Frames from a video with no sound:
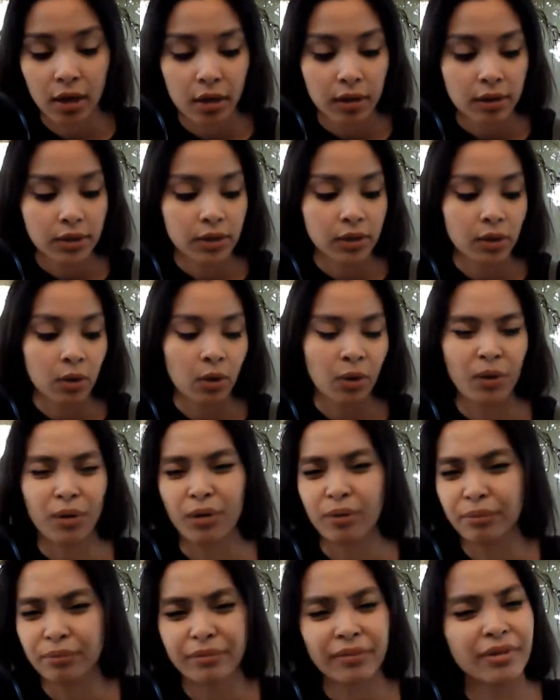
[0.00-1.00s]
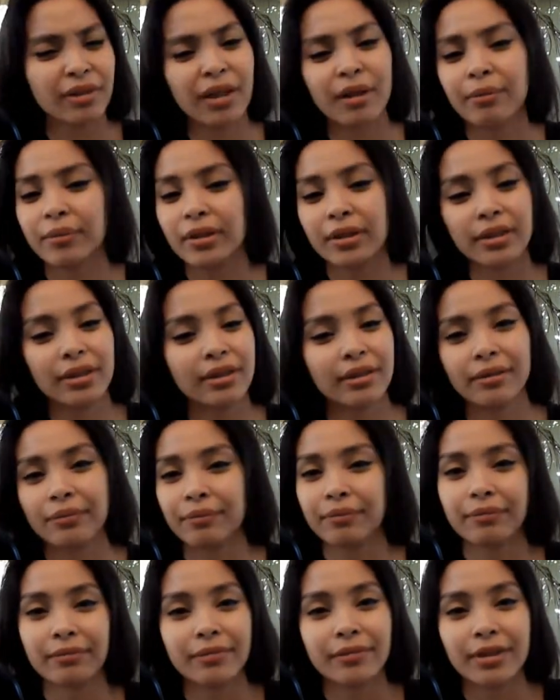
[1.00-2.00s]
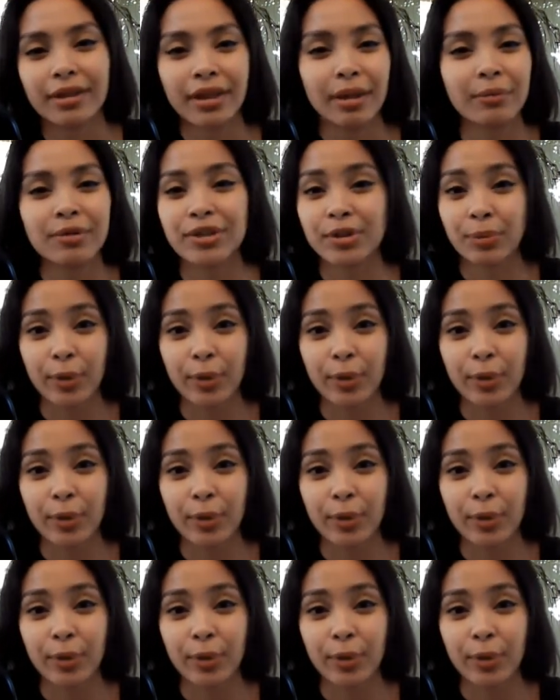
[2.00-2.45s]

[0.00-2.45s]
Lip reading: So let me just